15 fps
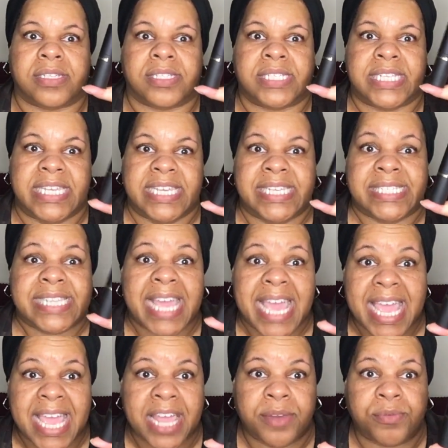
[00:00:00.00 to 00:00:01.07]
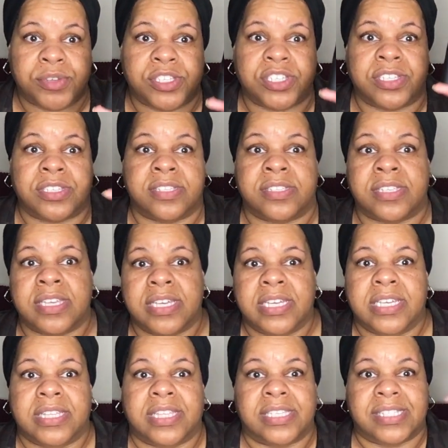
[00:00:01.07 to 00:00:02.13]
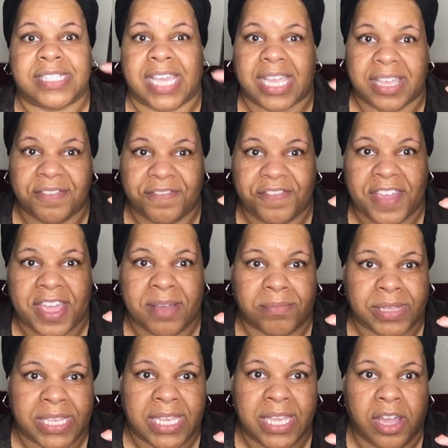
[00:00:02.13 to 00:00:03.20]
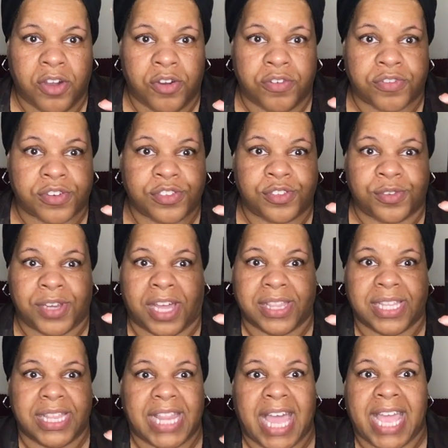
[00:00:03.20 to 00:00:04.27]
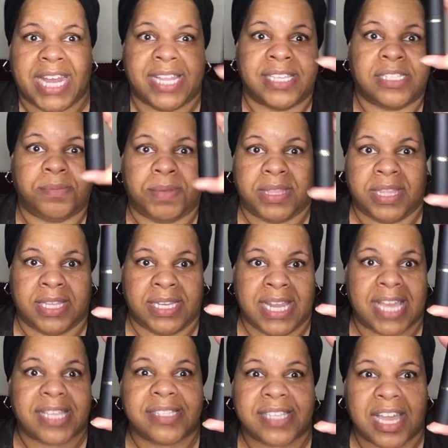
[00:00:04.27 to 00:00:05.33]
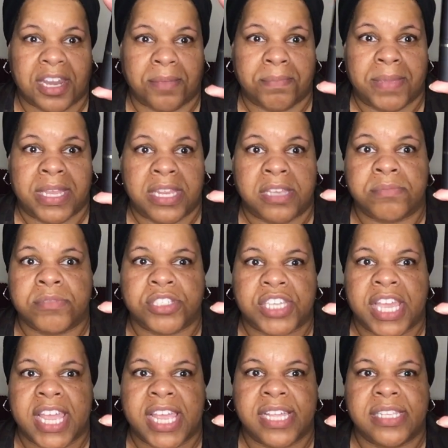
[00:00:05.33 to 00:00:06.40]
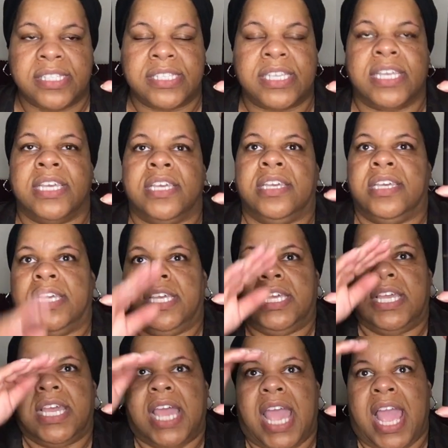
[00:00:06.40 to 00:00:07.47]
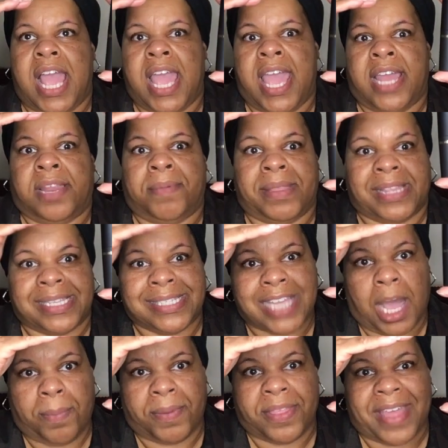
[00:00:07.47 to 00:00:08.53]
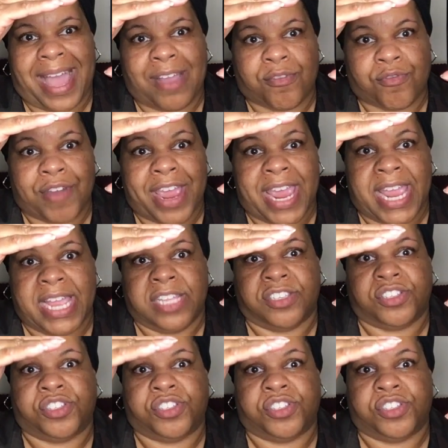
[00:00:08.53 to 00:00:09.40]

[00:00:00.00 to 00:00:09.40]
T10, which is the second family over, so not the lightest, but the next kind of medium shades. And I'm at the top of that range.